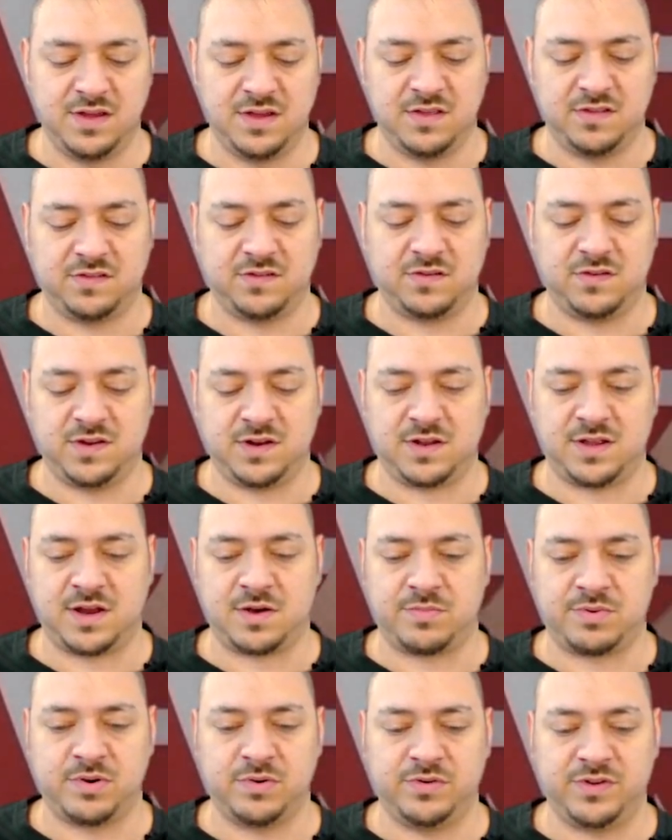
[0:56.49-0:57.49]
So did a lot
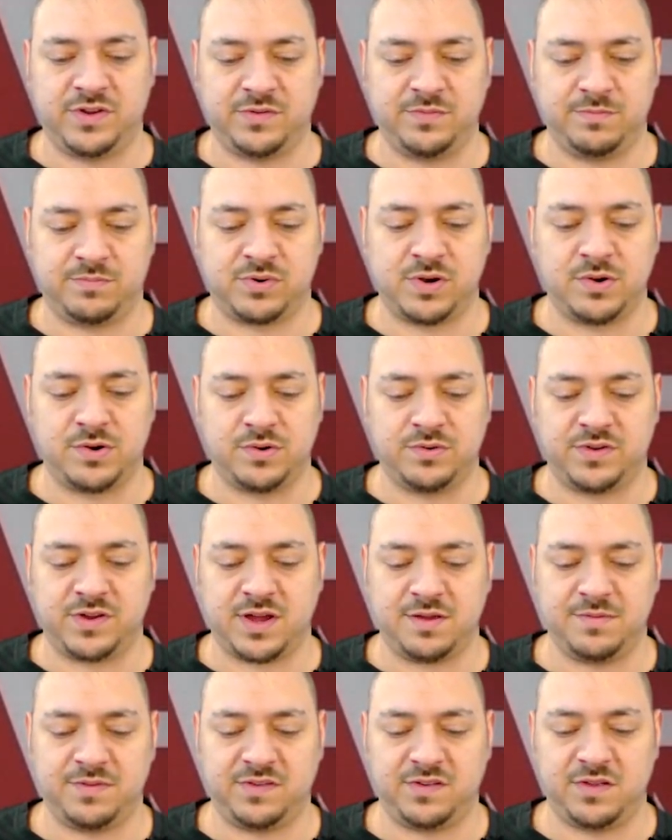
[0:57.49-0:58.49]
of
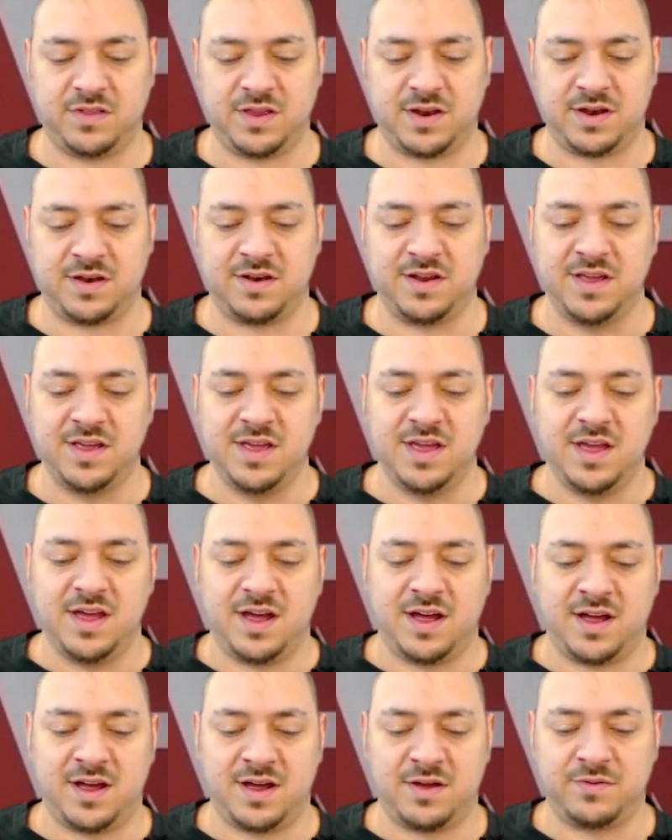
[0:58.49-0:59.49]
prototypes. So then
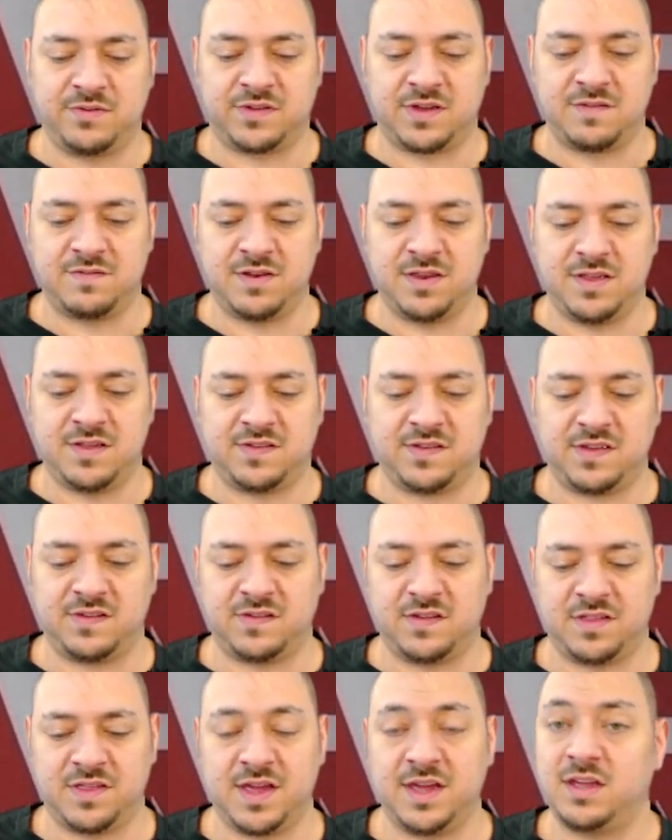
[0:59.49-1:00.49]
I was given this as
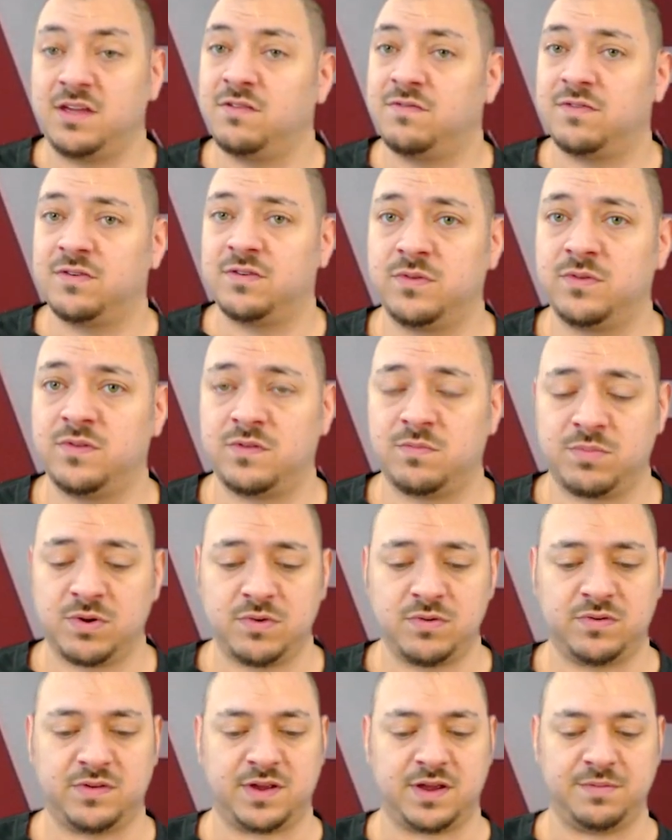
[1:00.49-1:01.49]
a thank you for some
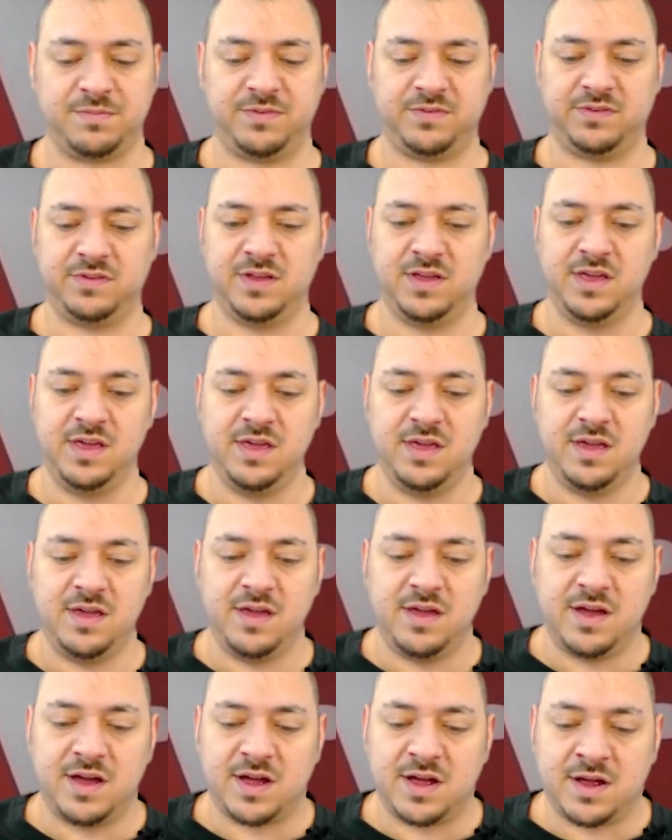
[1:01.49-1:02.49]
prototypes.
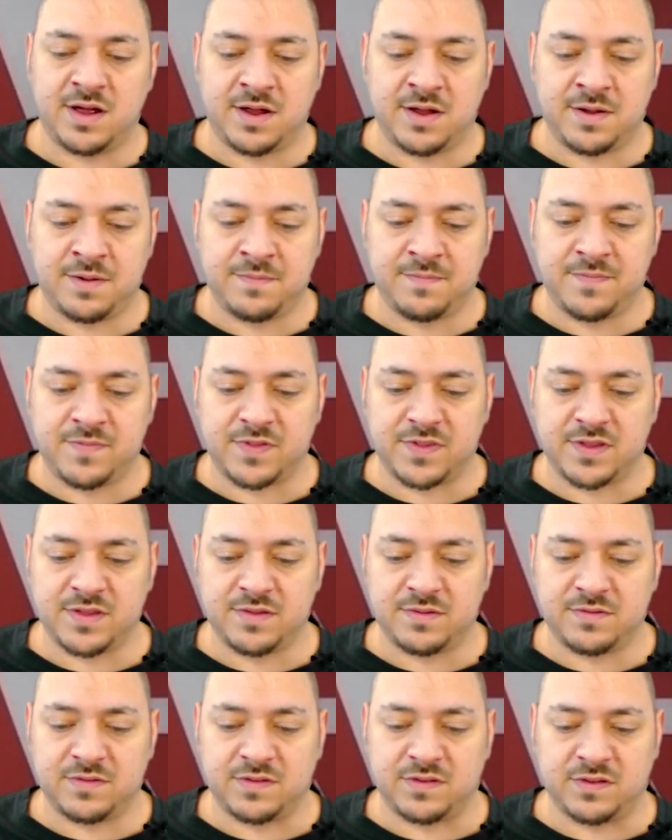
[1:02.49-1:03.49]

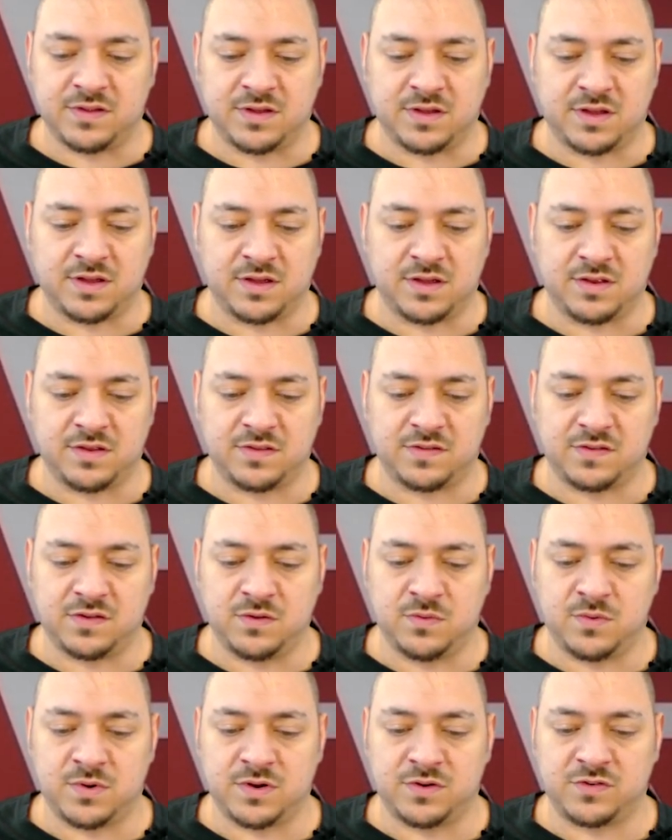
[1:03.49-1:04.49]
Let's see. So
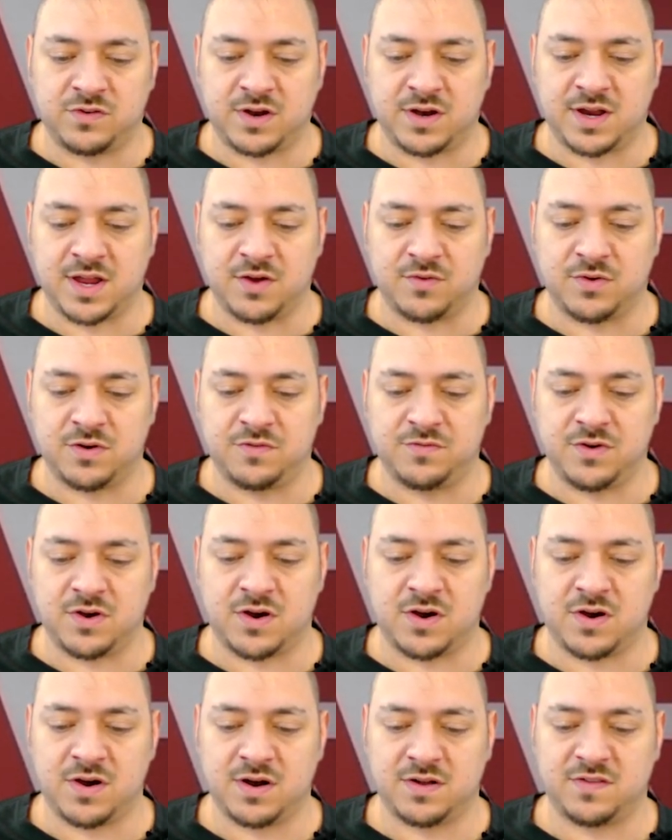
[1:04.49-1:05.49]
you want to try to get rid of your
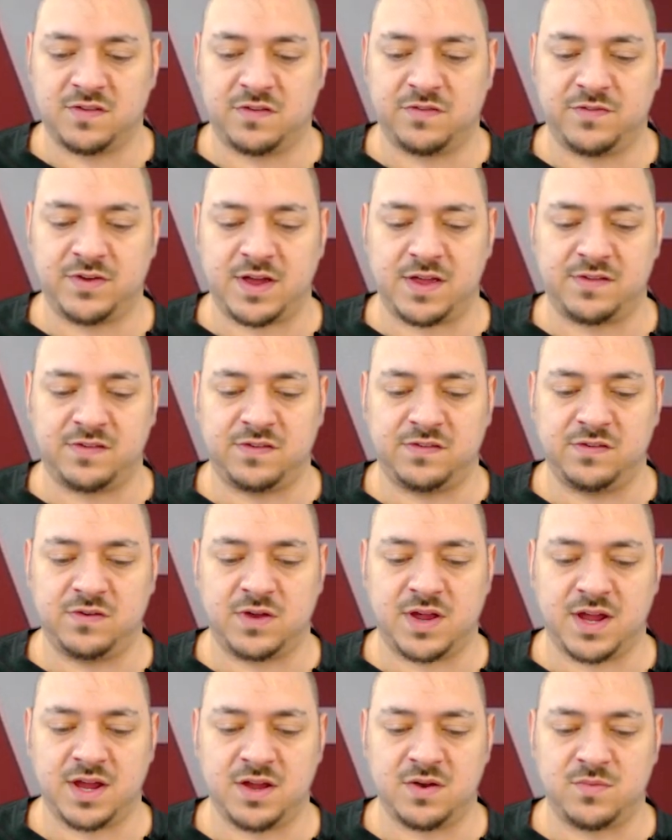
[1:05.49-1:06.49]
cards as fast as you
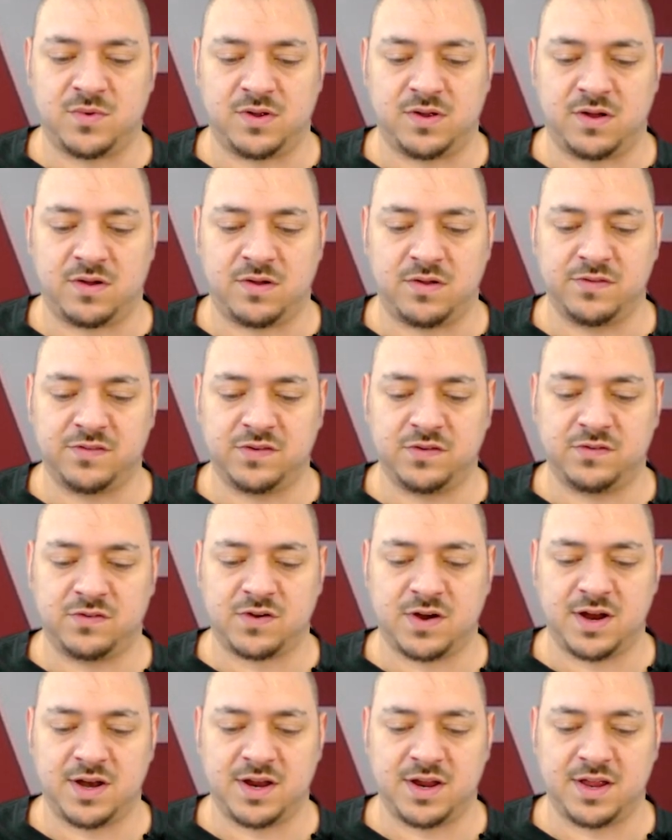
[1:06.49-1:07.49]
can while also
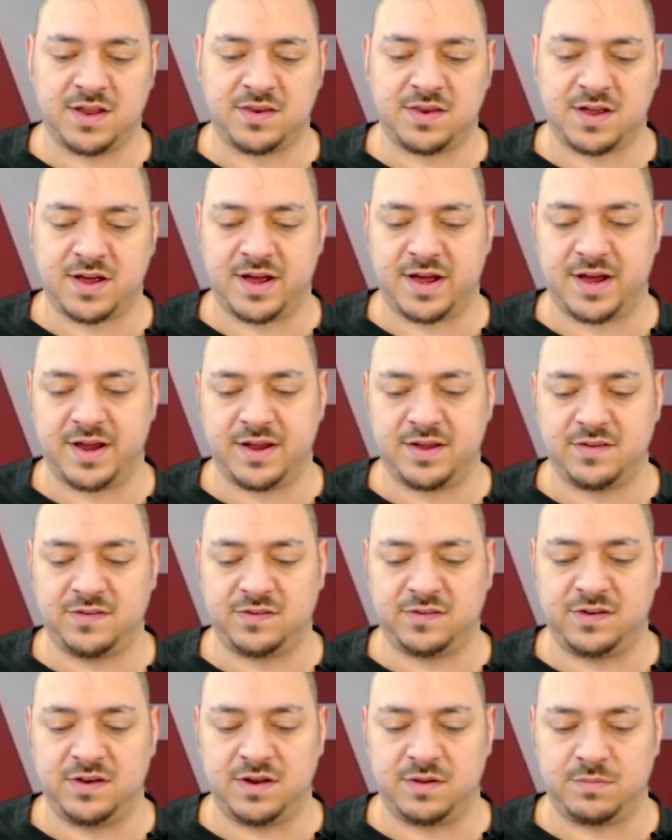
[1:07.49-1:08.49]
trying to get the
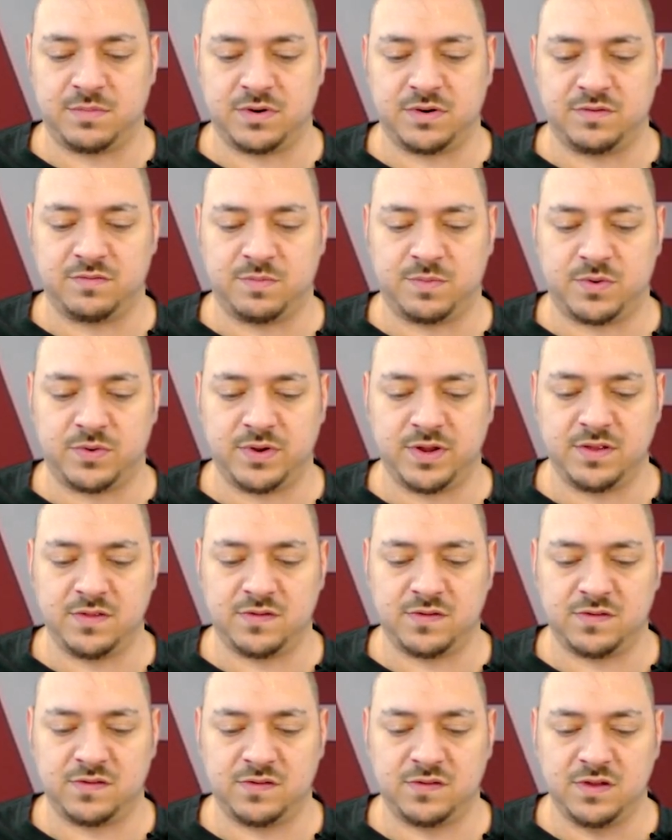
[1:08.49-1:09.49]
highest number of
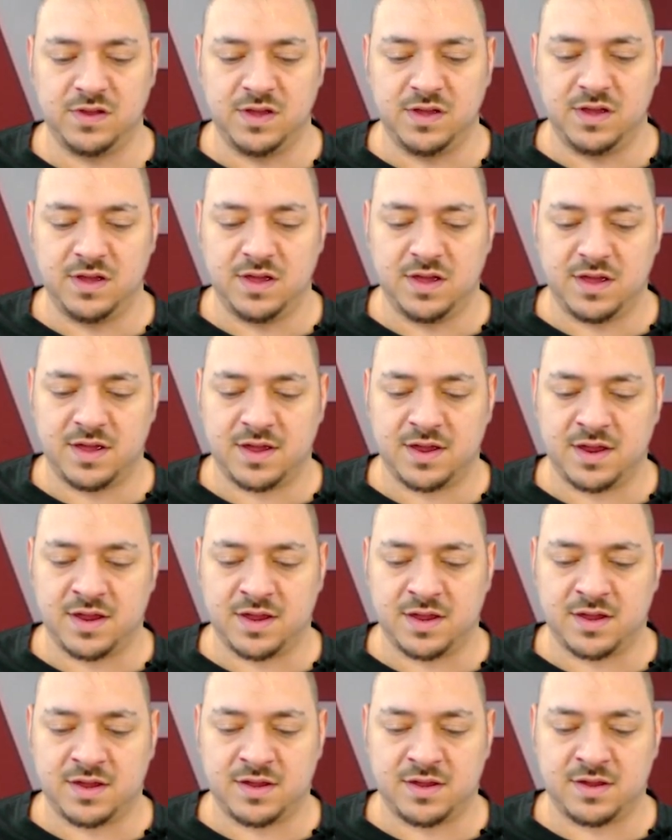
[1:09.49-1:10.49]
points.
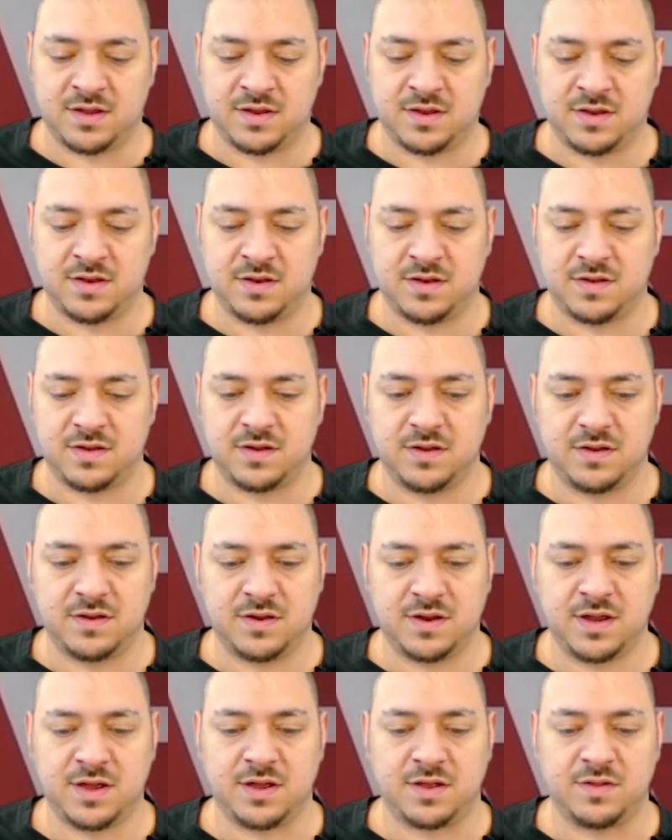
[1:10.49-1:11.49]
And
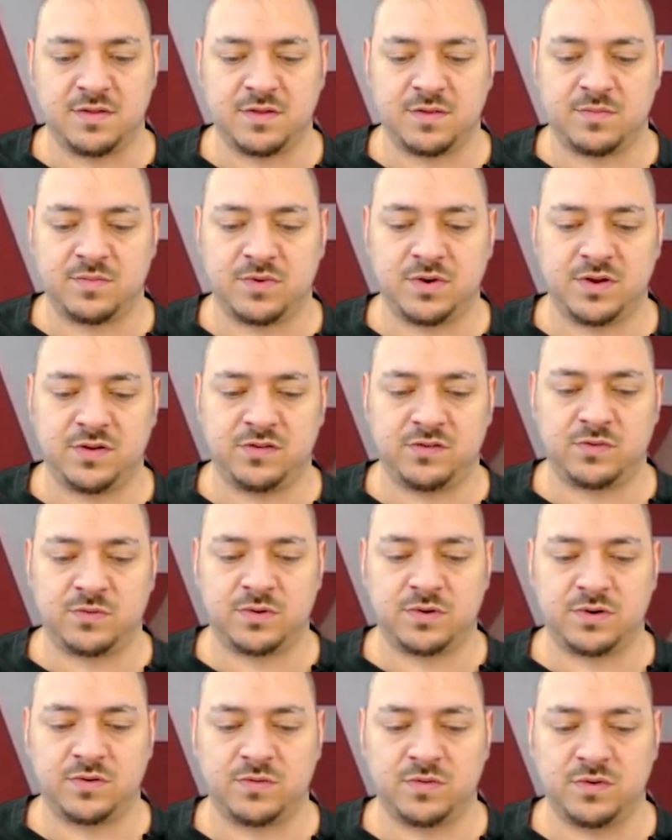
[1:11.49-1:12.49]
yeah, pretty
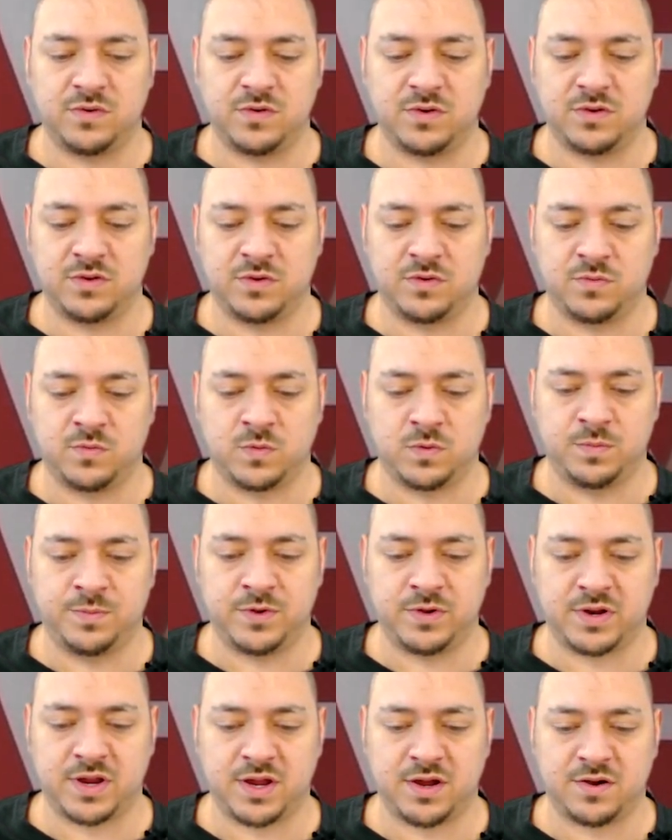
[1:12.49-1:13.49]
short little rule
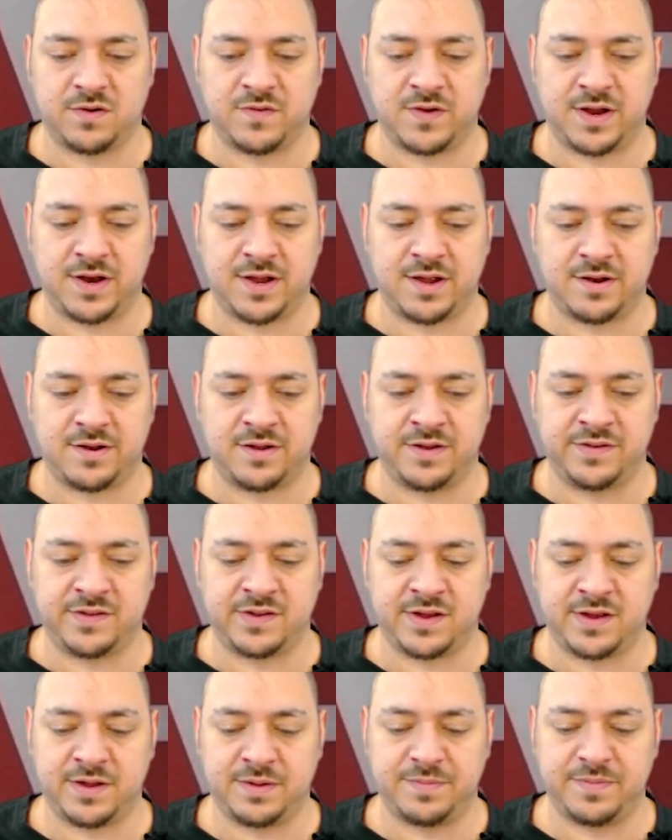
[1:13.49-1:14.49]
book here right out on
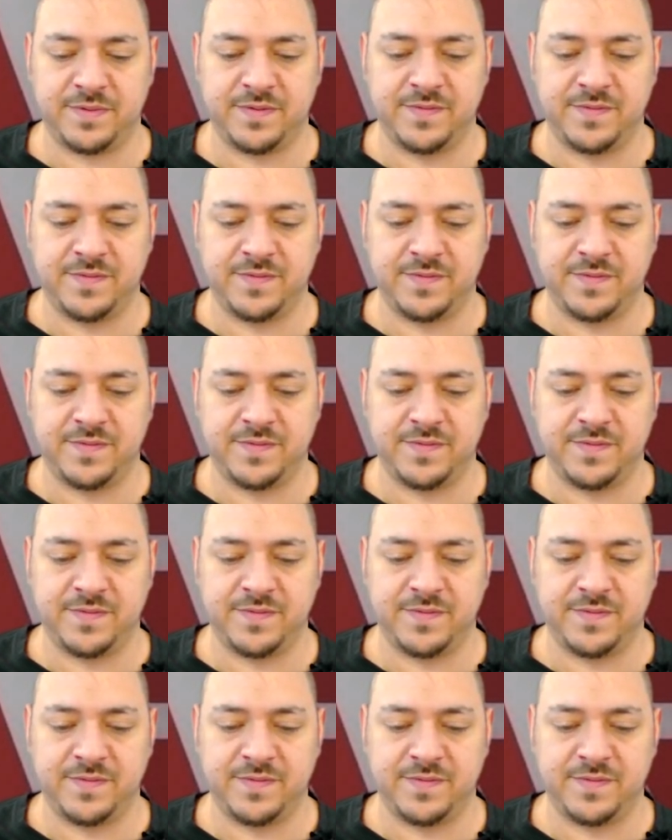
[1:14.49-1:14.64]
top.